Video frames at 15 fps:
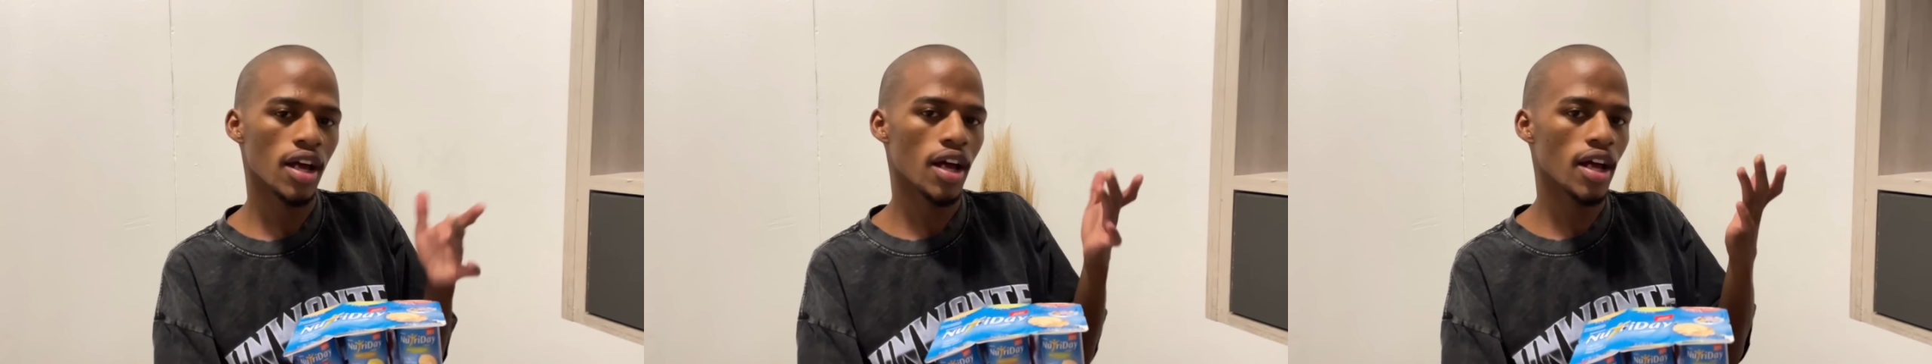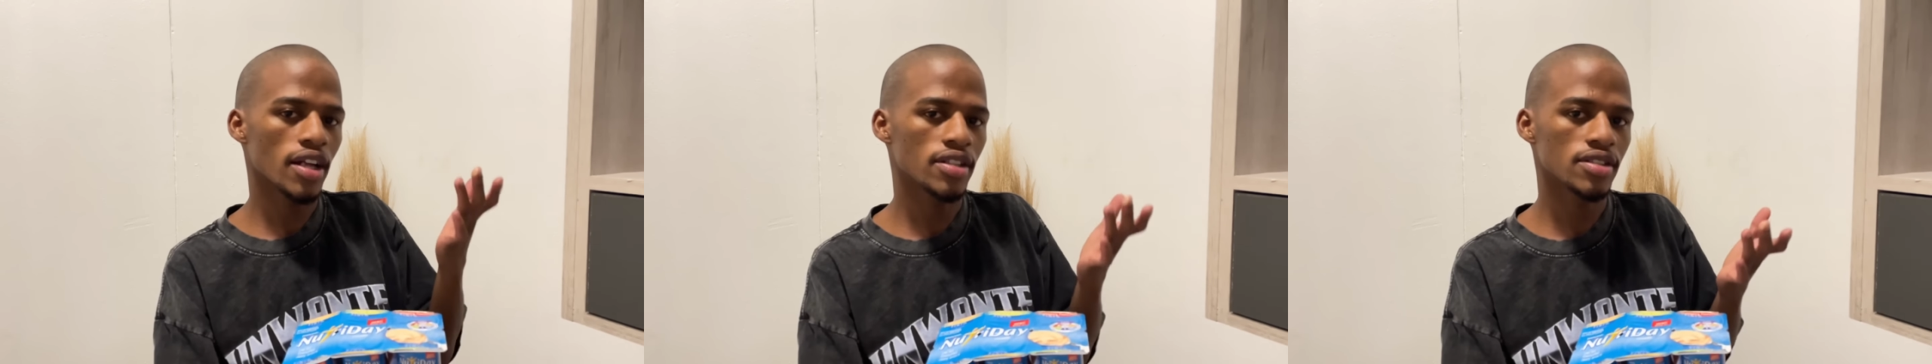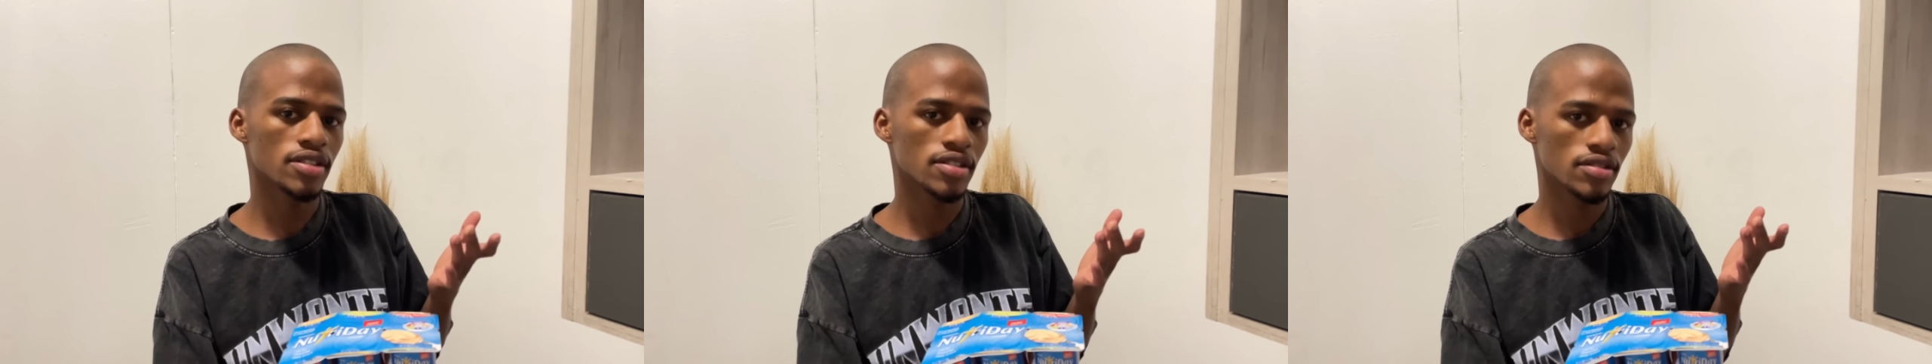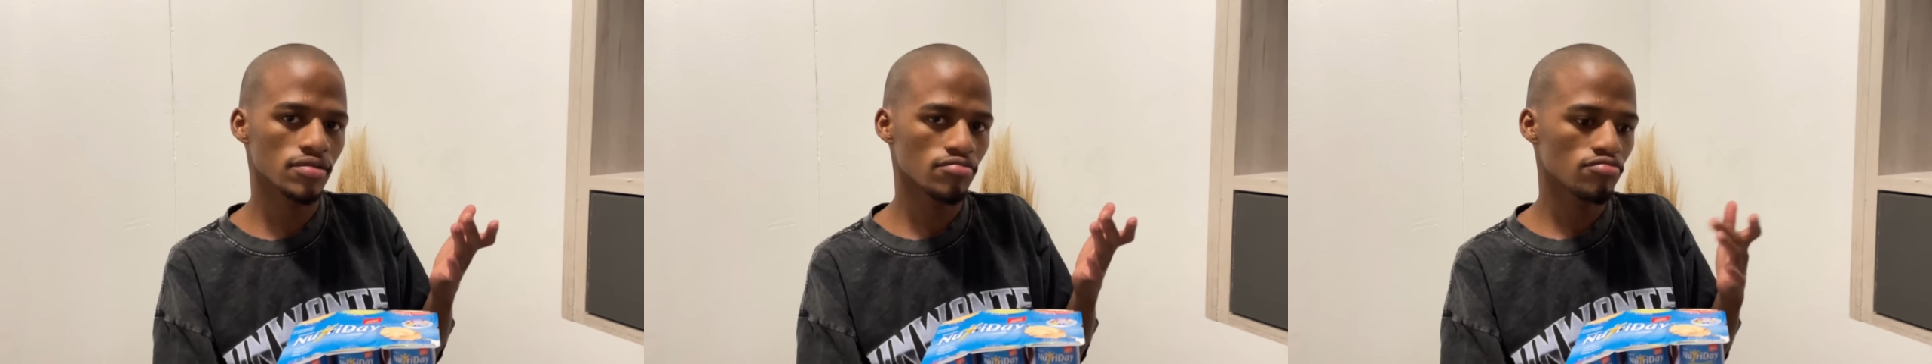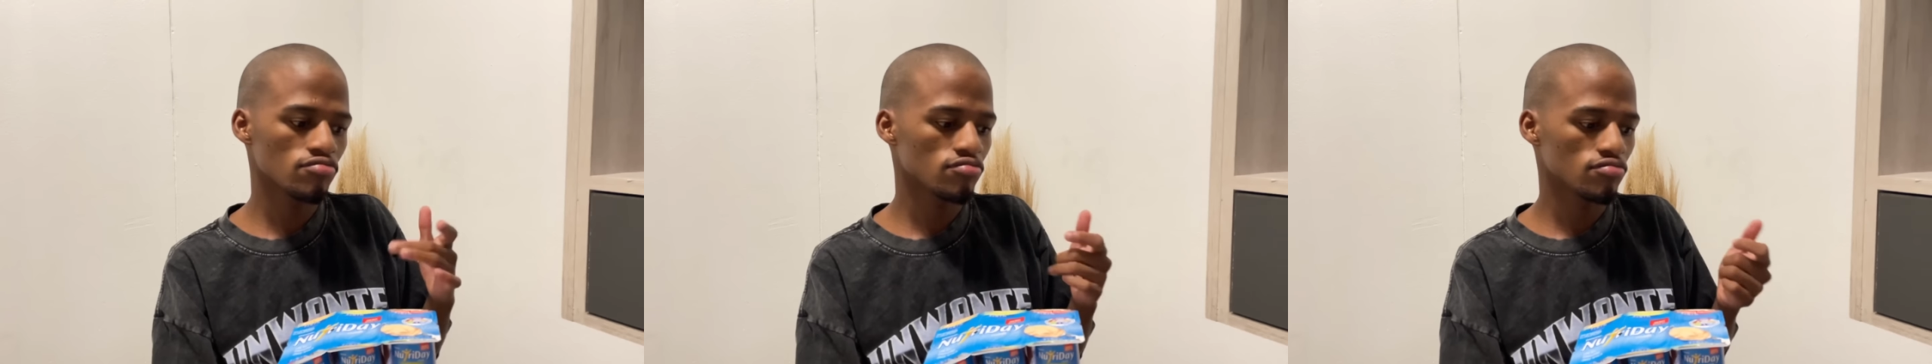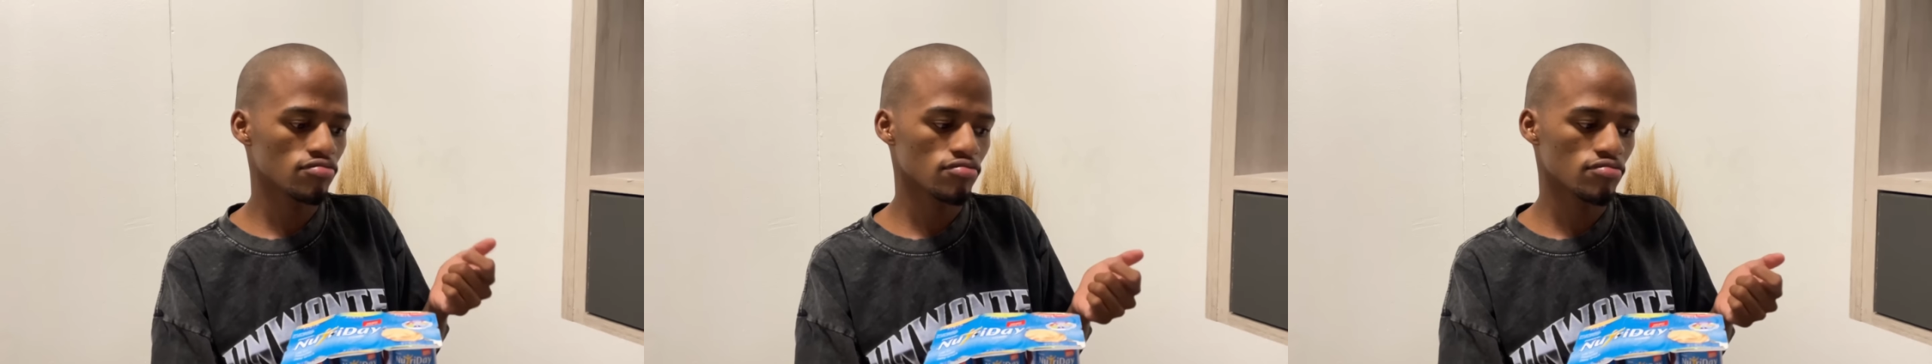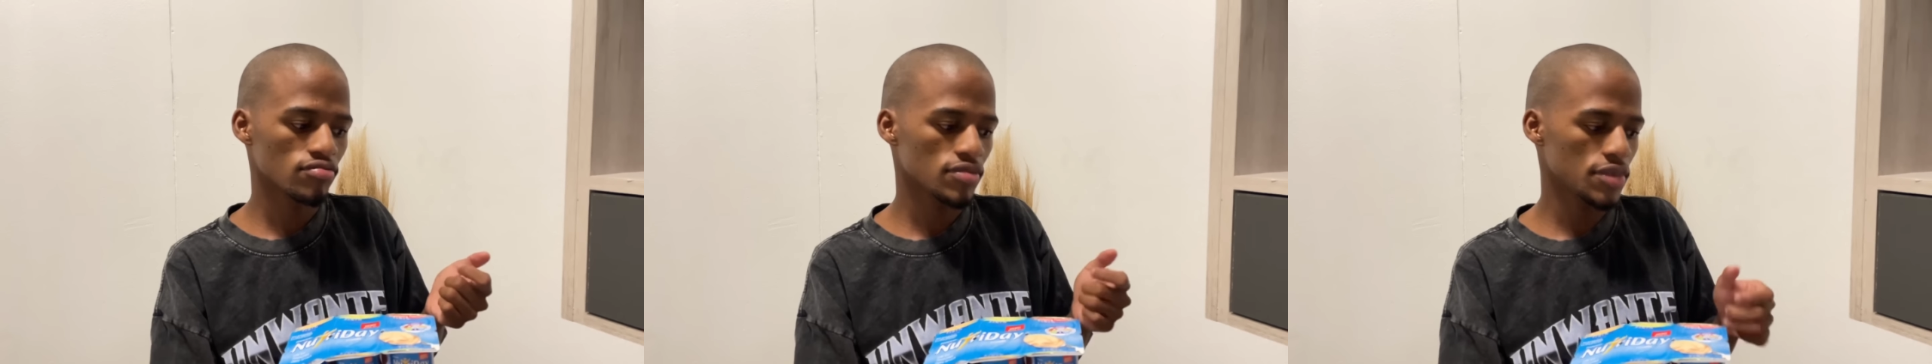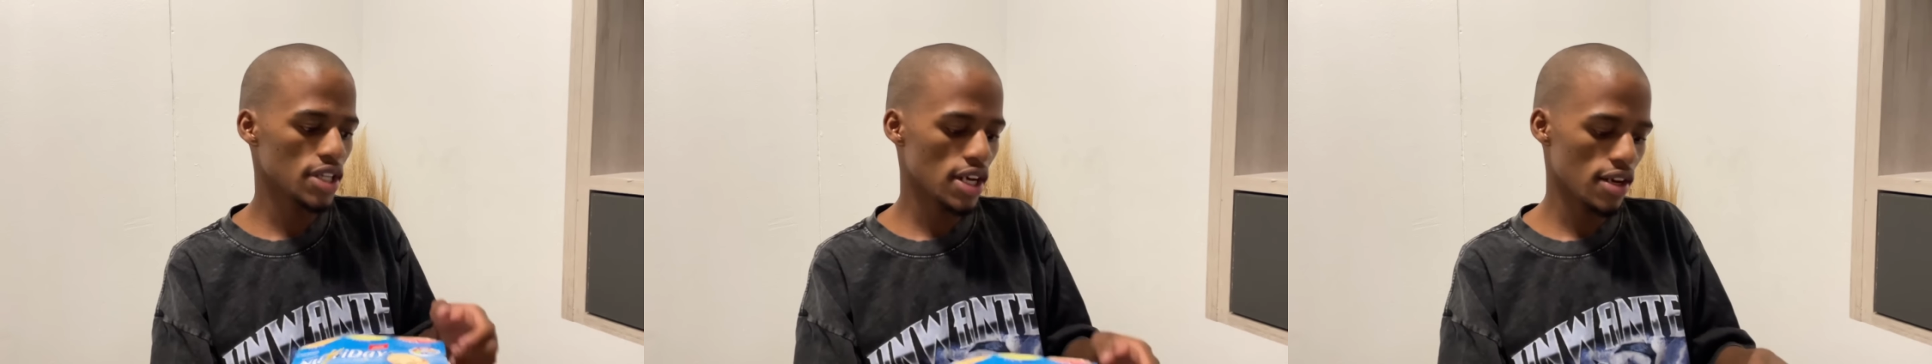and
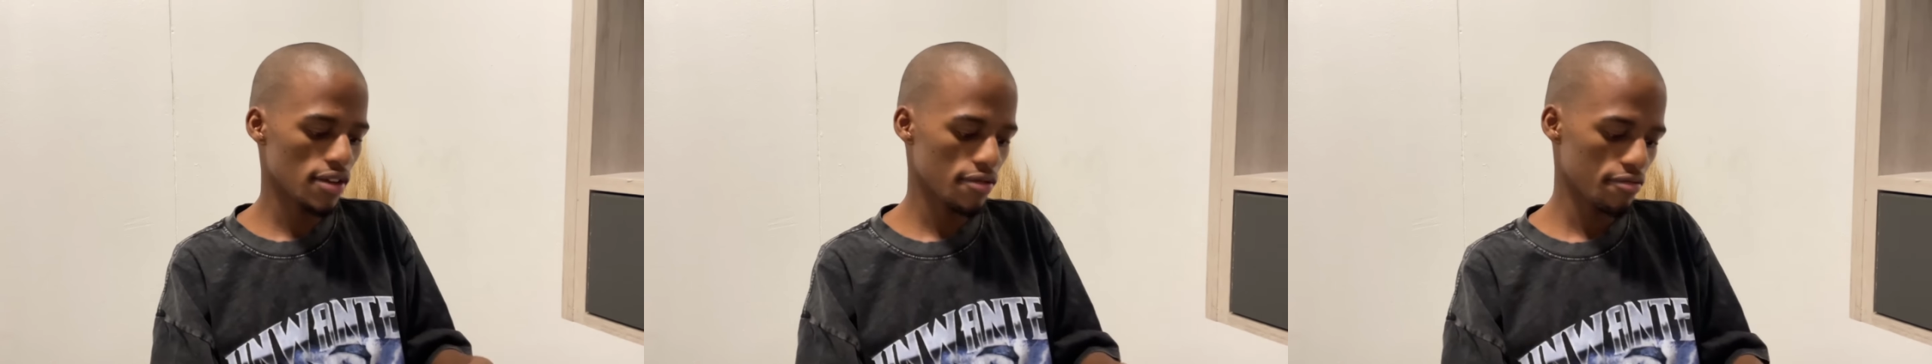yeah,